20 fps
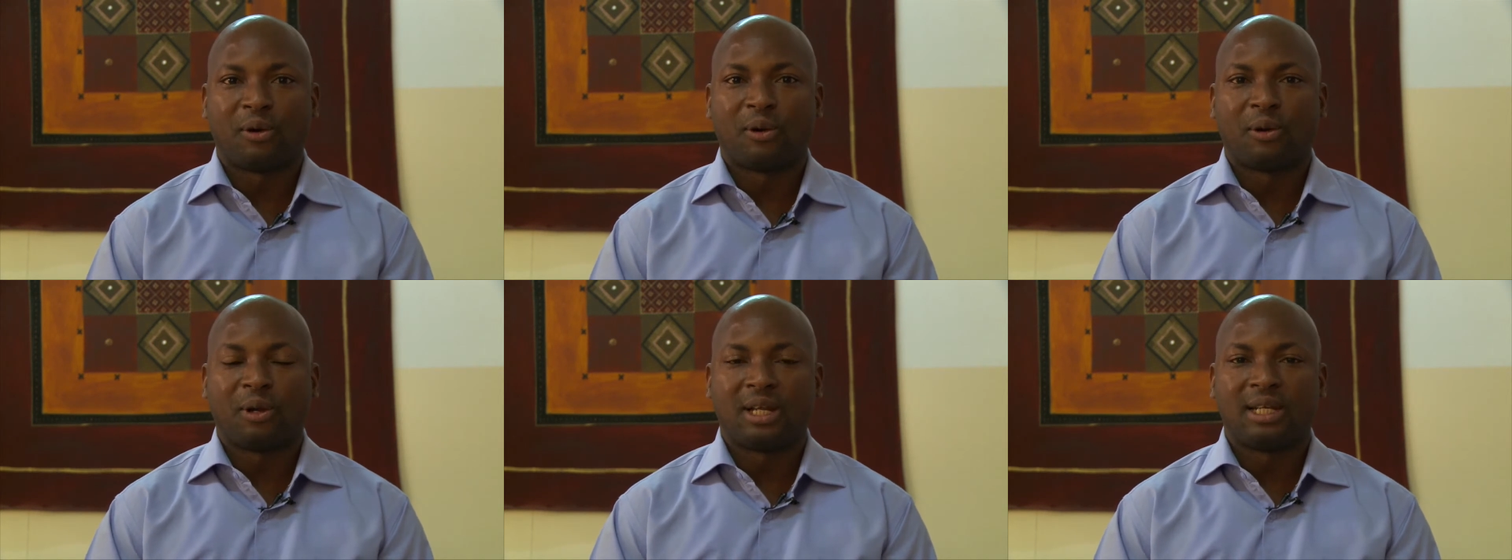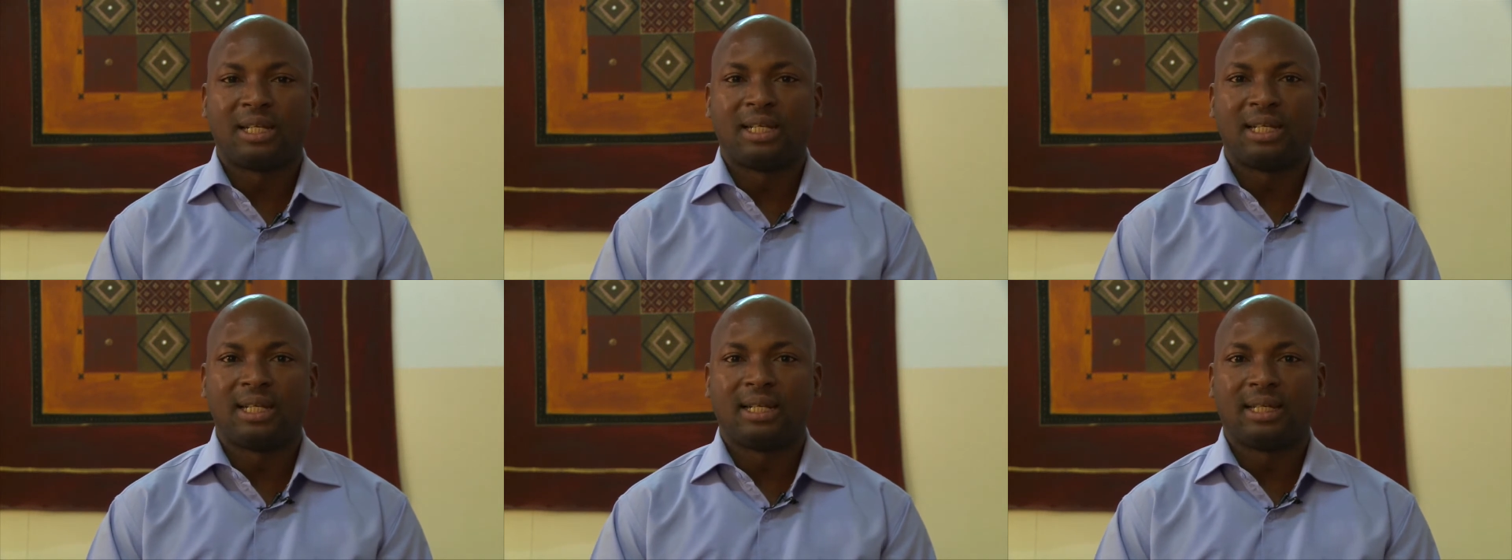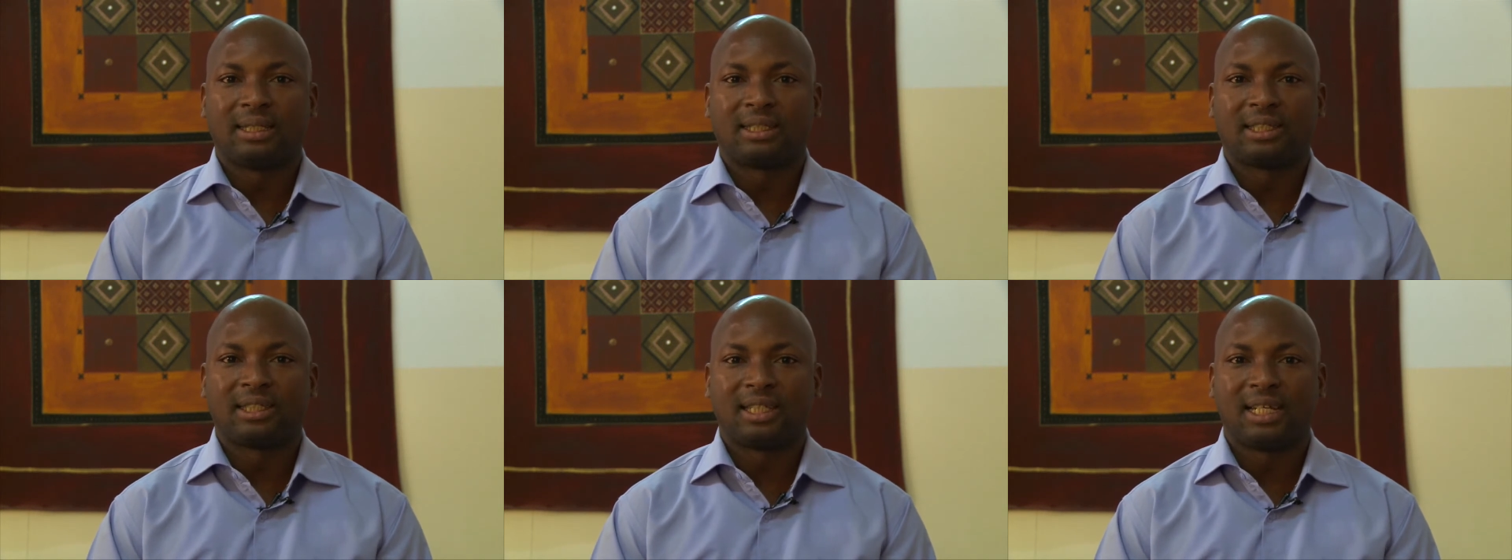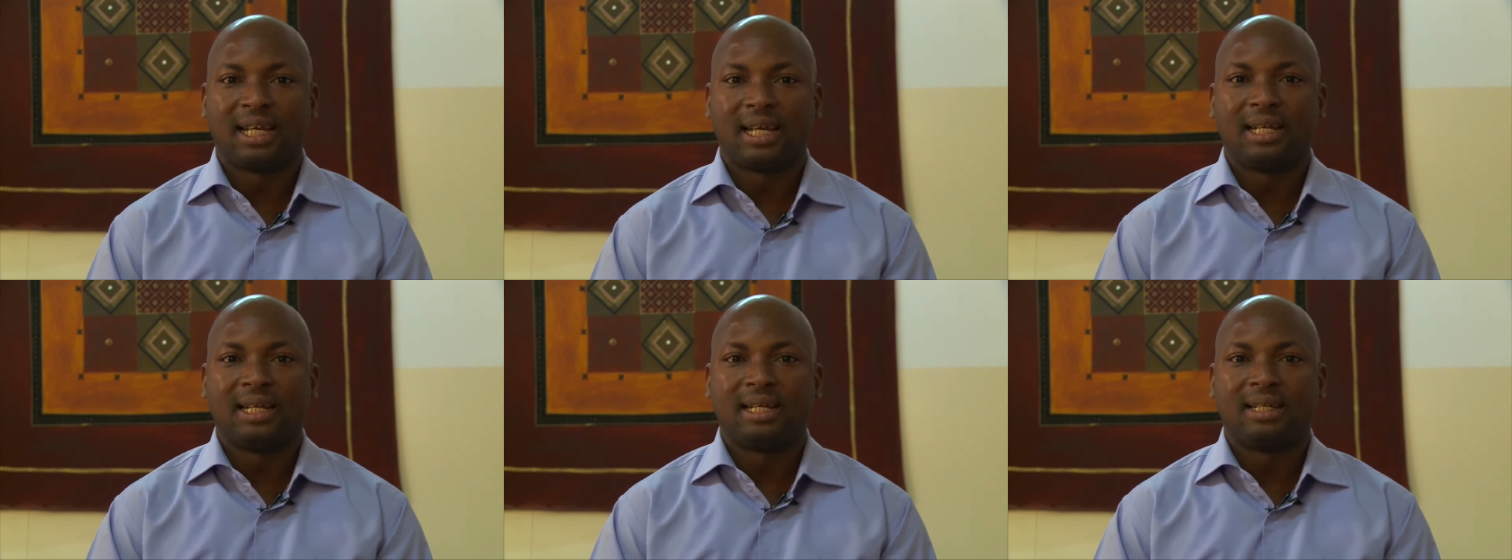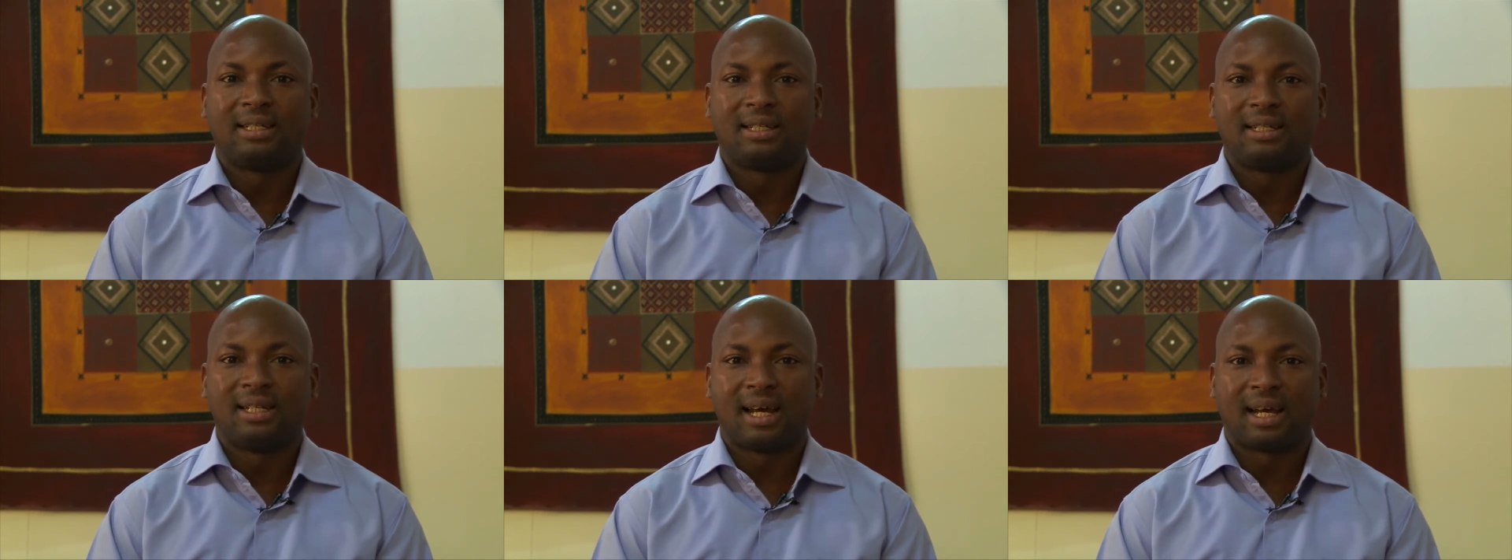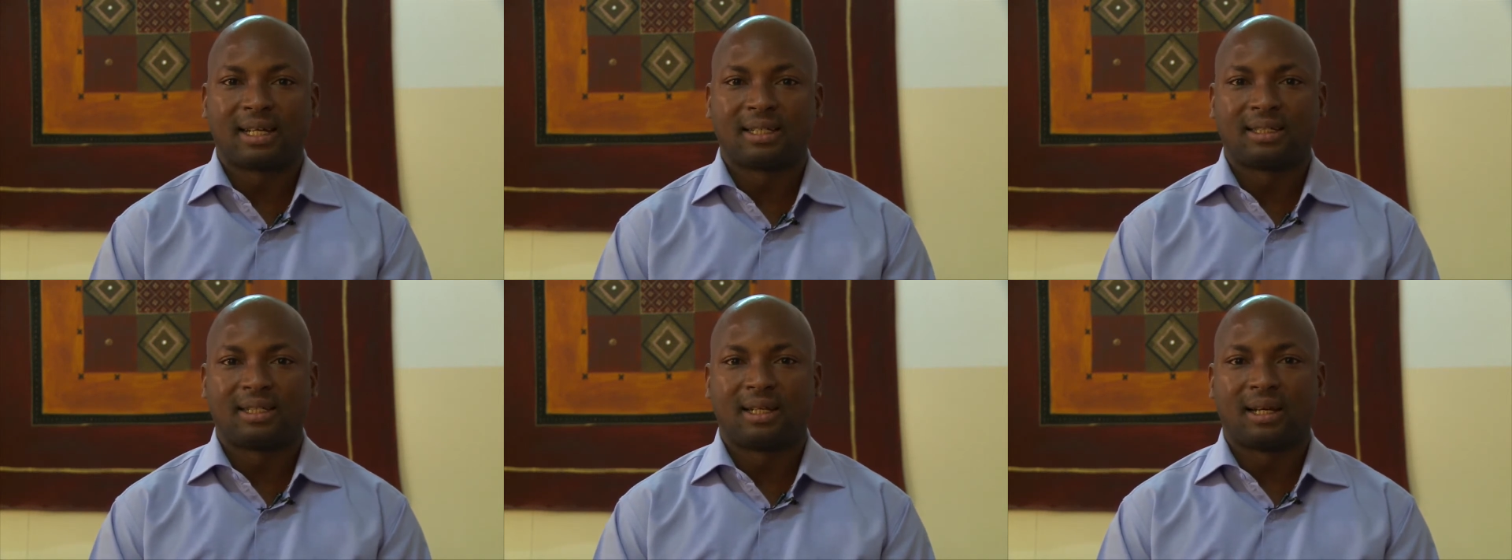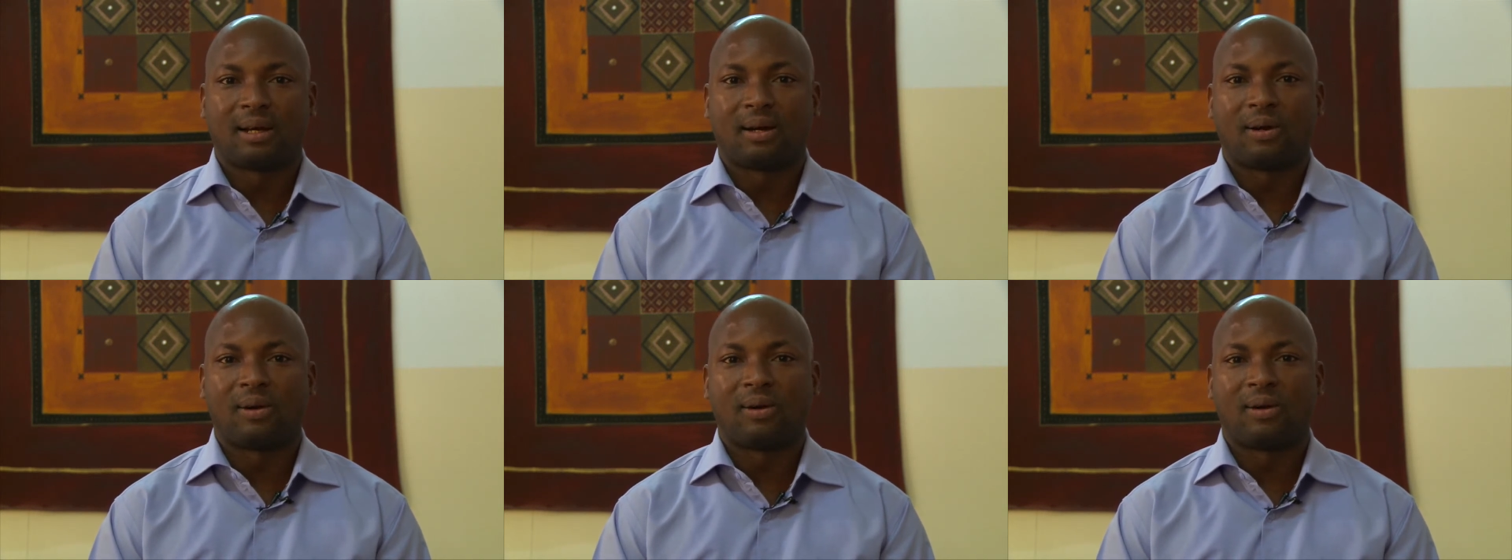already stated that
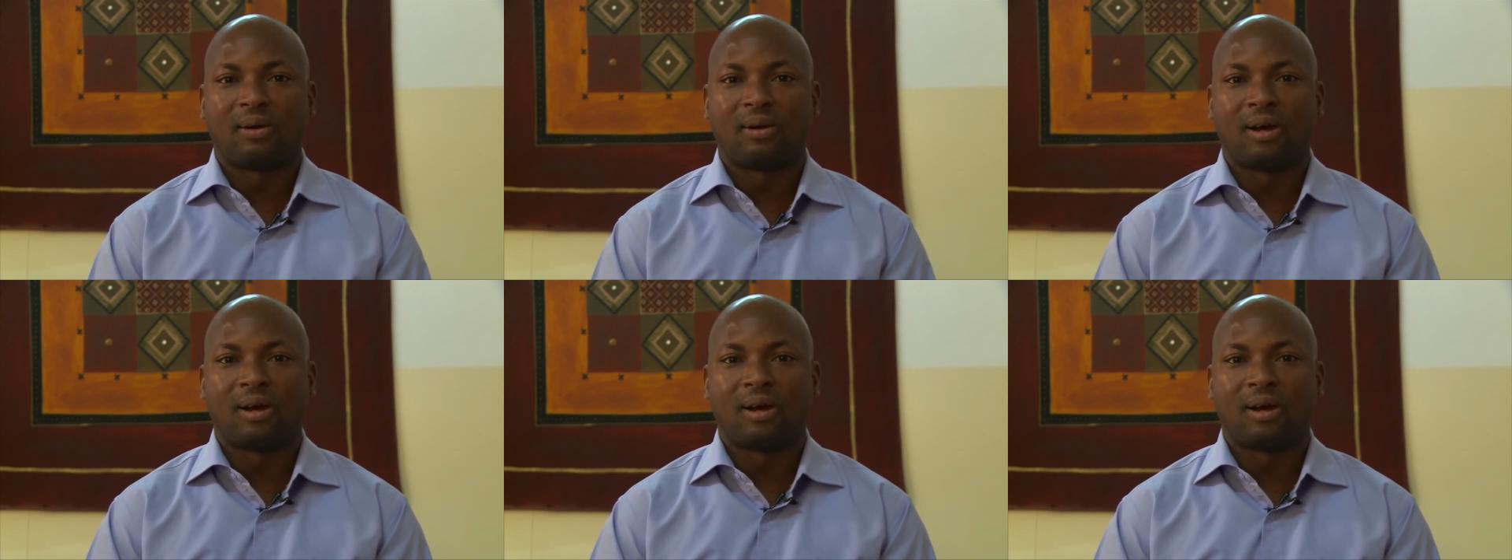uh,